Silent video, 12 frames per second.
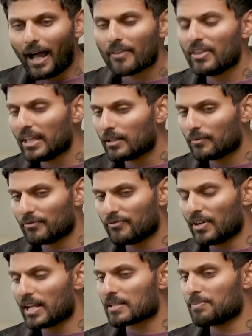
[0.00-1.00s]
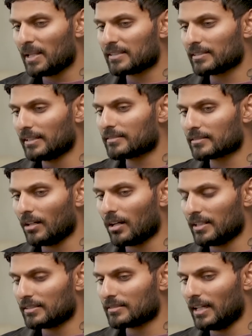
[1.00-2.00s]
I think first place I
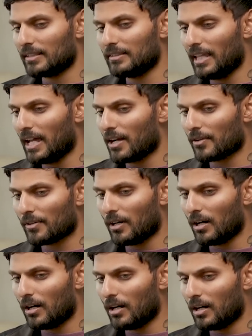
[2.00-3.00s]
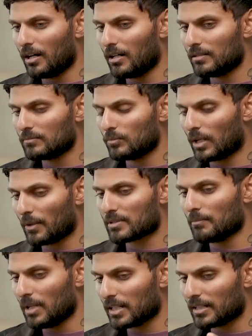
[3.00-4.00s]
start is that there are, when I was
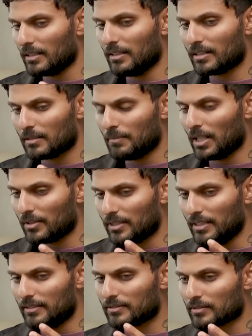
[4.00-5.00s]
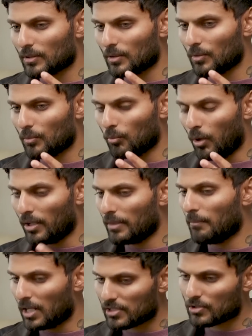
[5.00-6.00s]
a monk, I learned about these, what the
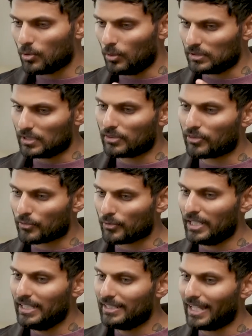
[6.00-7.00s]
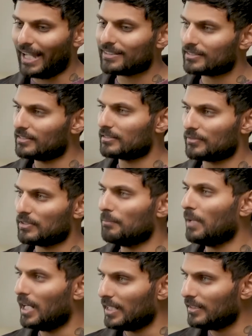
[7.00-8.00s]
monks called the 3 cancers of the
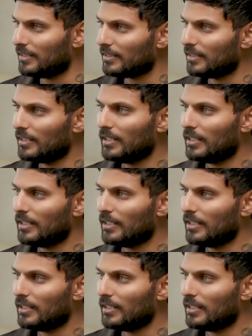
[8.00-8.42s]
mind.